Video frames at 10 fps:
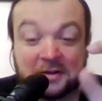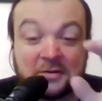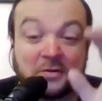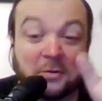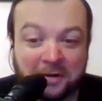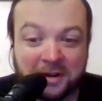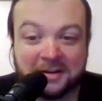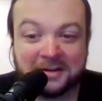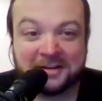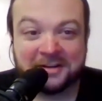
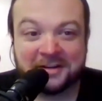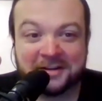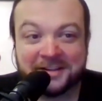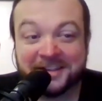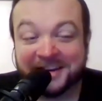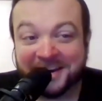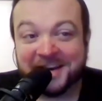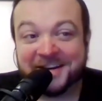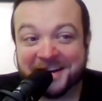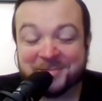ignoring the
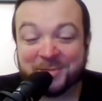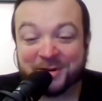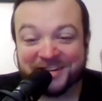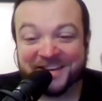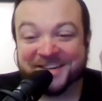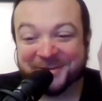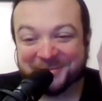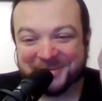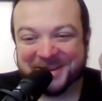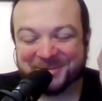99% of
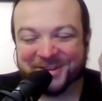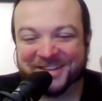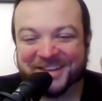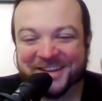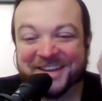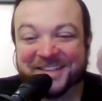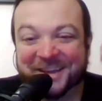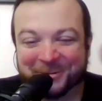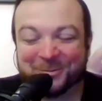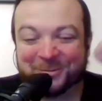people
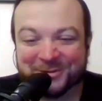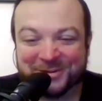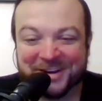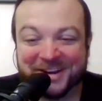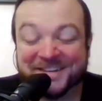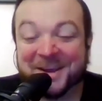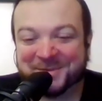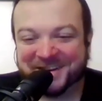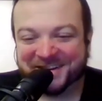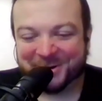that
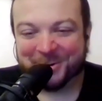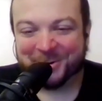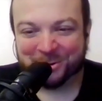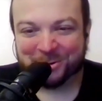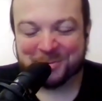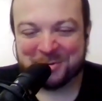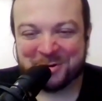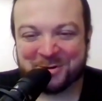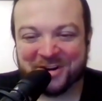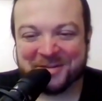attempted to go through the
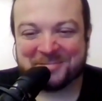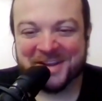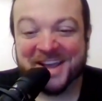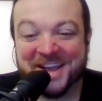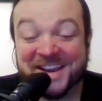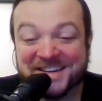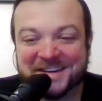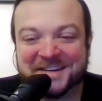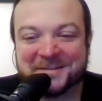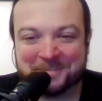program and
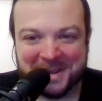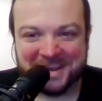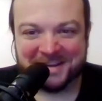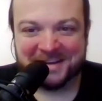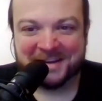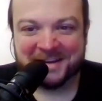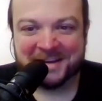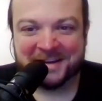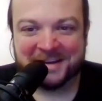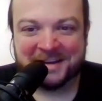didn't make it
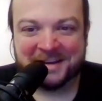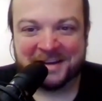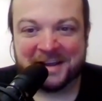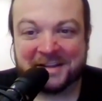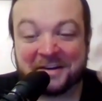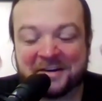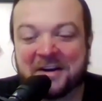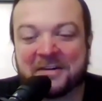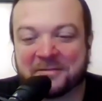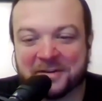at like a
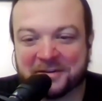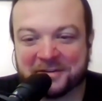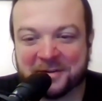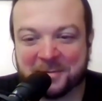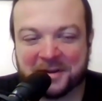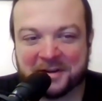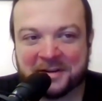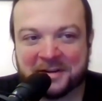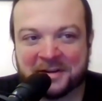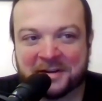conference or something.
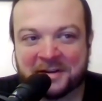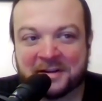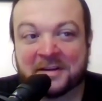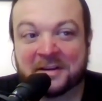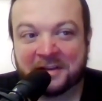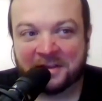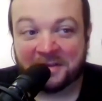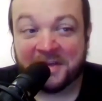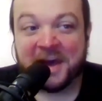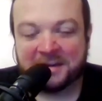
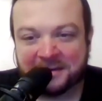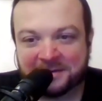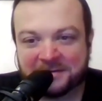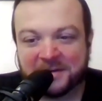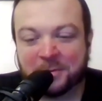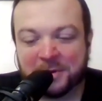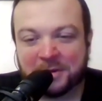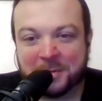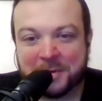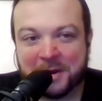That is
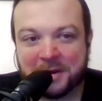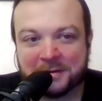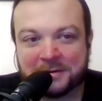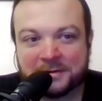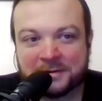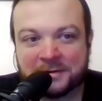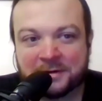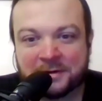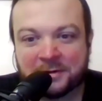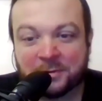availability bias.
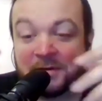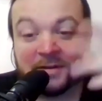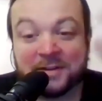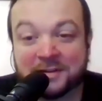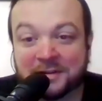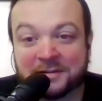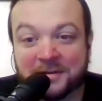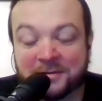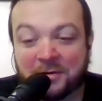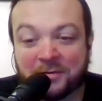When everything that's
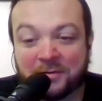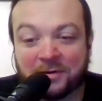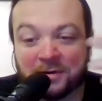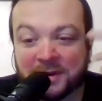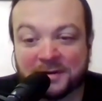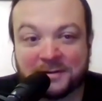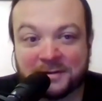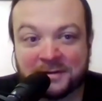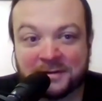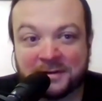left over
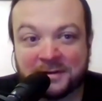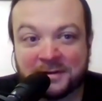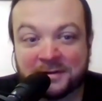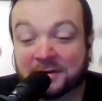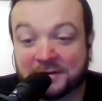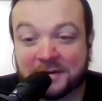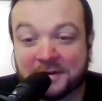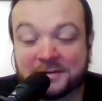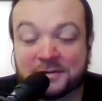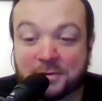is
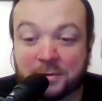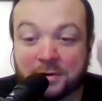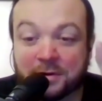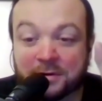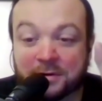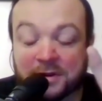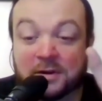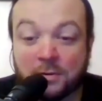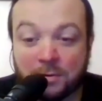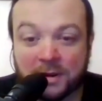success, you are
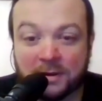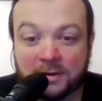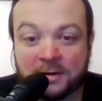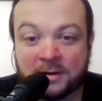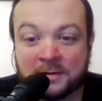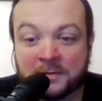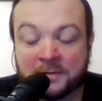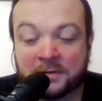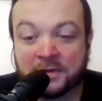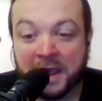ignoring
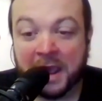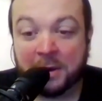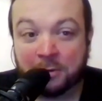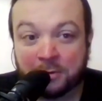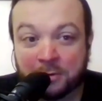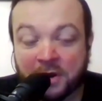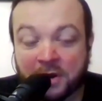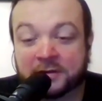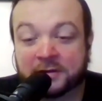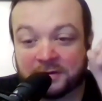how it was
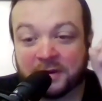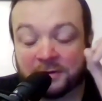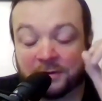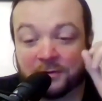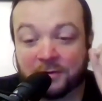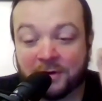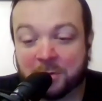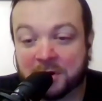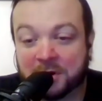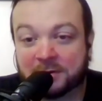unsuccessful for
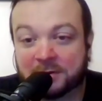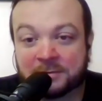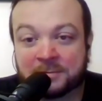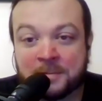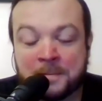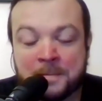everybody else.